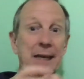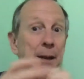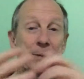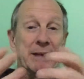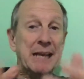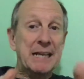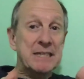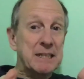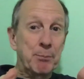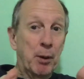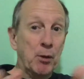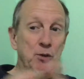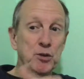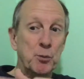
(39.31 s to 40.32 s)
I mean, let's
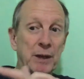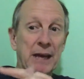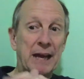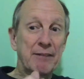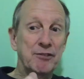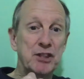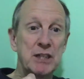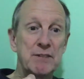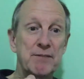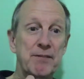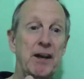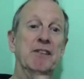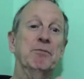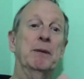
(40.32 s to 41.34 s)
suppose that we have just
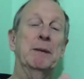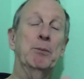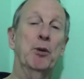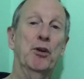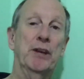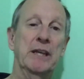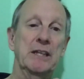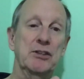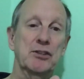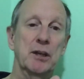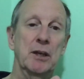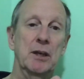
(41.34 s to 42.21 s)
5 people on each,